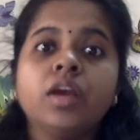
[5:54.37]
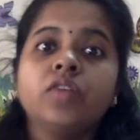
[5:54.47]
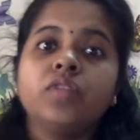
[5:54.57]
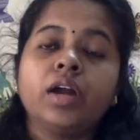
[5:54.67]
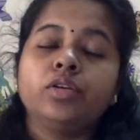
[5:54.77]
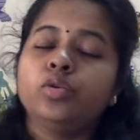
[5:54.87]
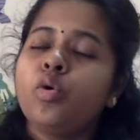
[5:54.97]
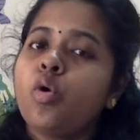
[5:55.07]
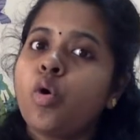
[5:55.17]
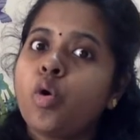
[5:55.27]
that
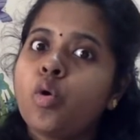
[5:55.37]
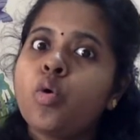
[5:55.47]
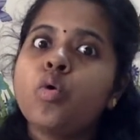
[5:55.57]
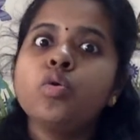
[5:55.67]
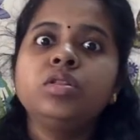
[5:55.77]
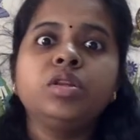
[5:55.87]
all the